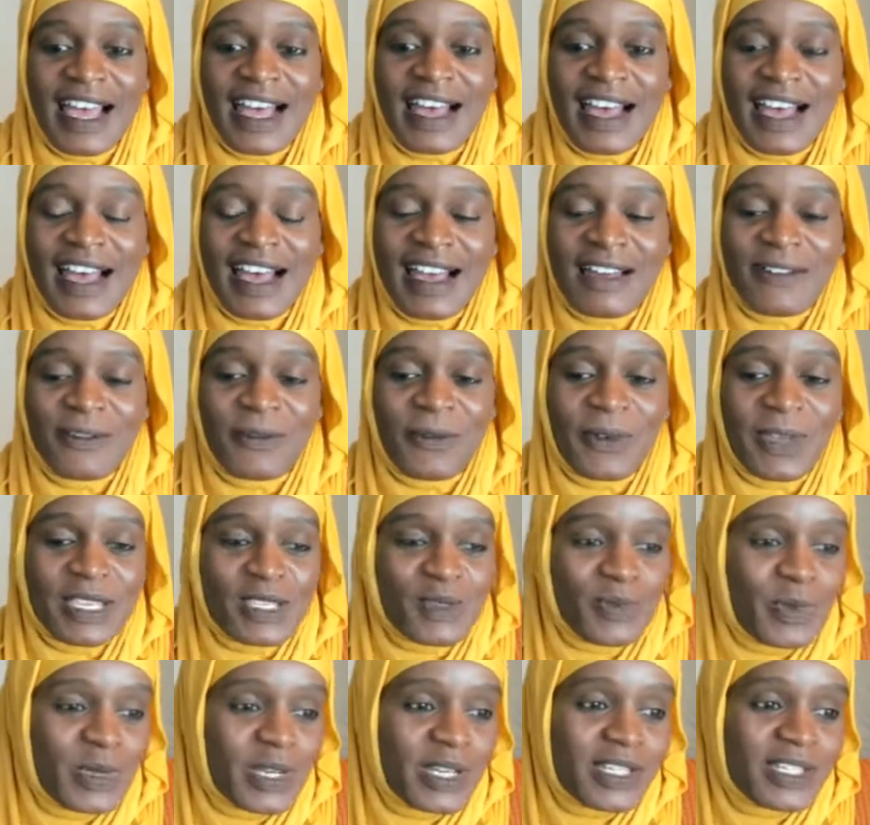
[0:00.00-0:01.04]
on
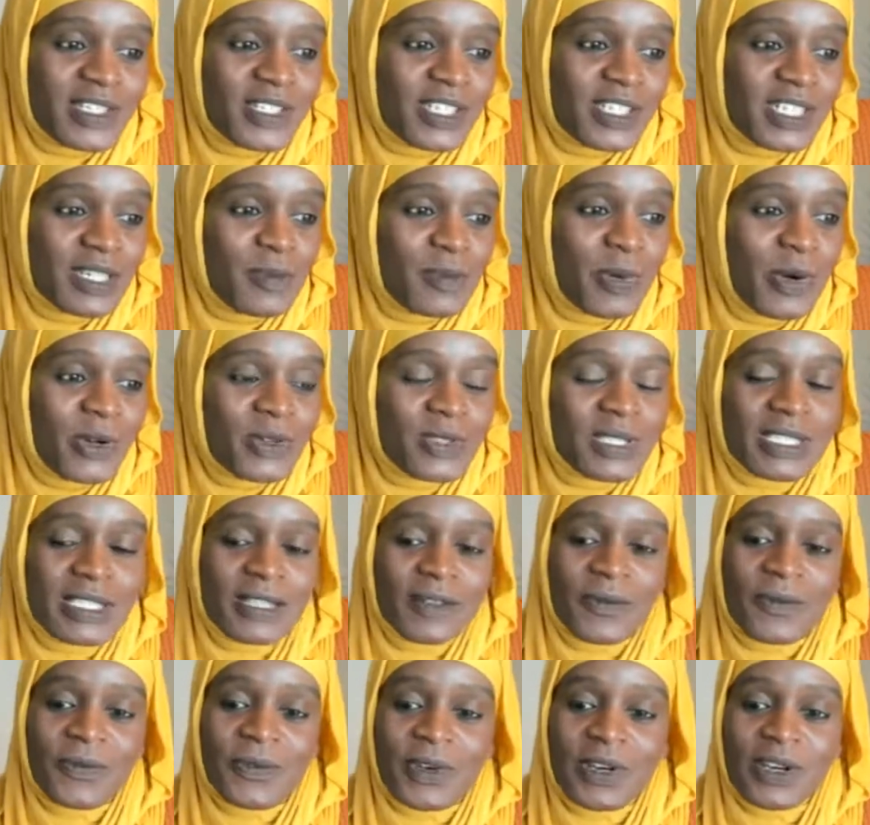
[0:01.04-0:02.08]
Facebook, she
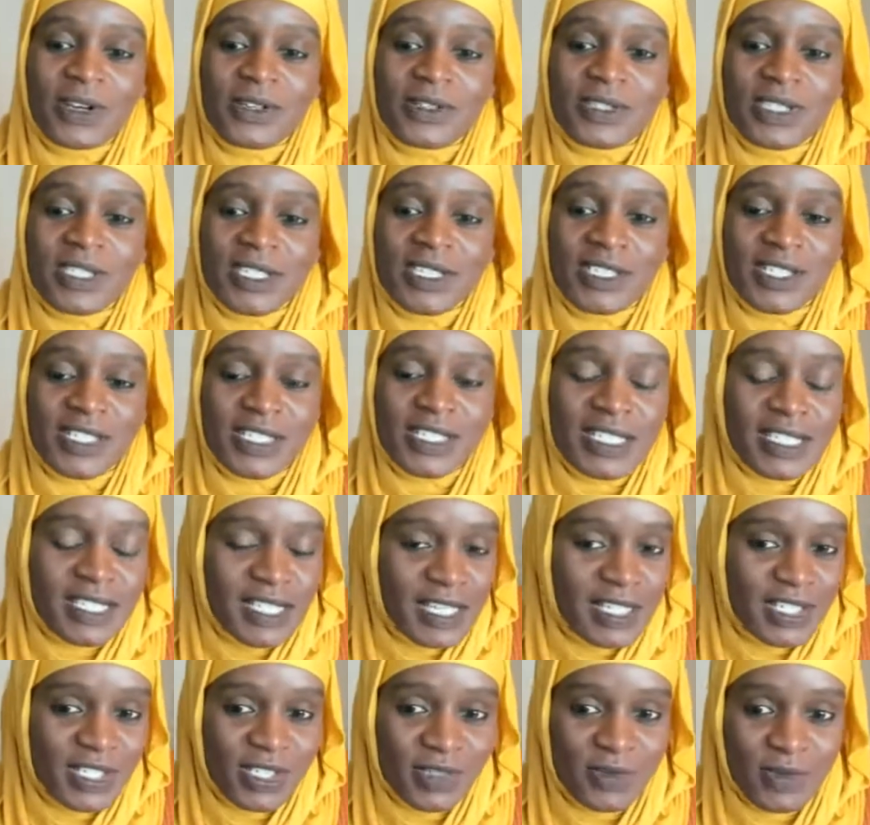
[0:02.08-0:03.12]
posted first. She
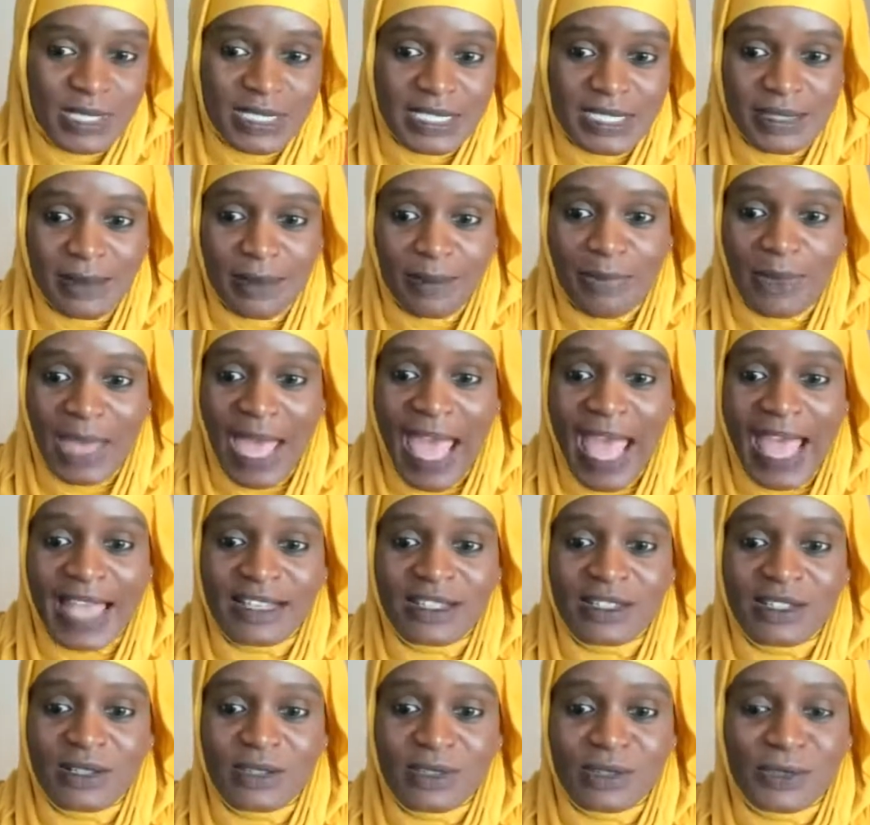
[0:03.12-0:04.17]
said she wants the
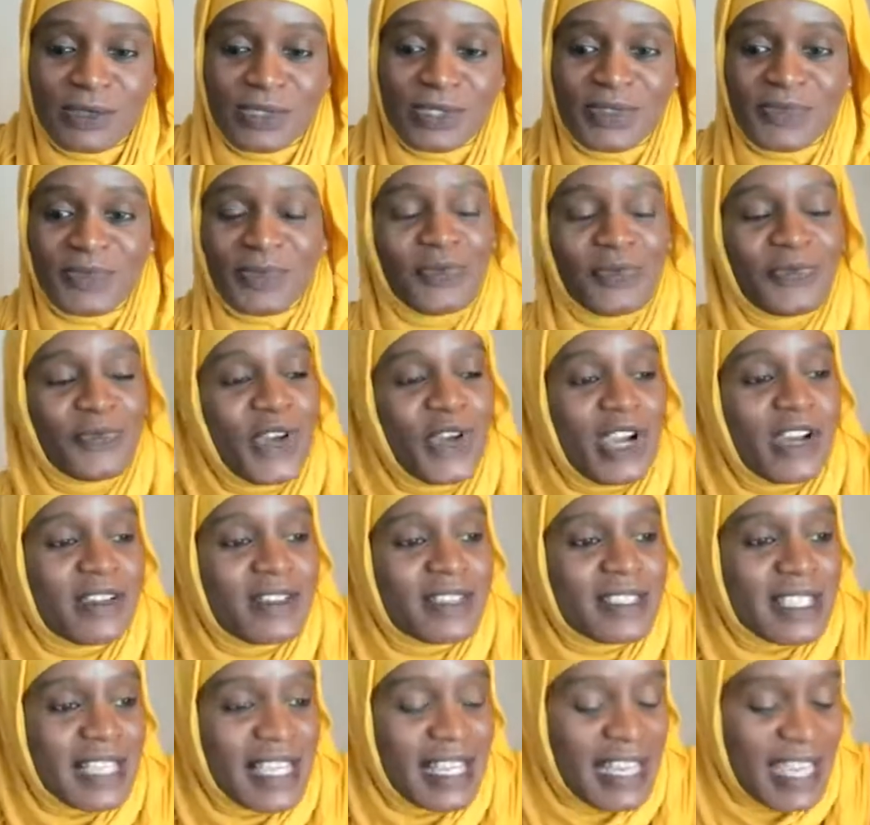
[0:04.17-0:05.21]
bad news
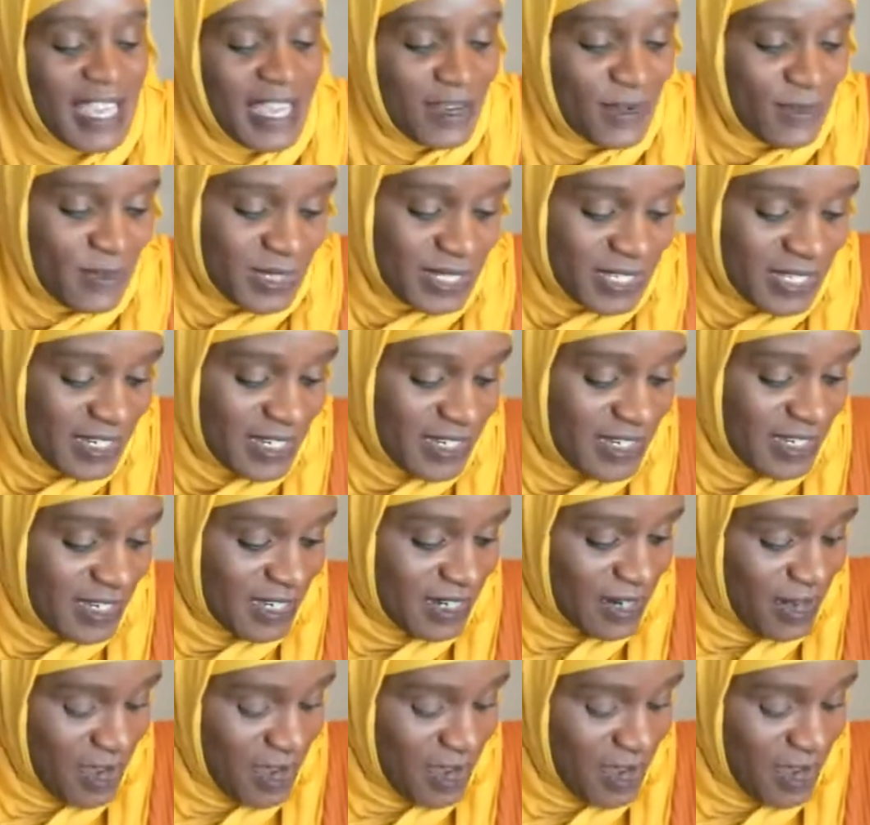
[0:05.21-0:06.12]
first and end with the good.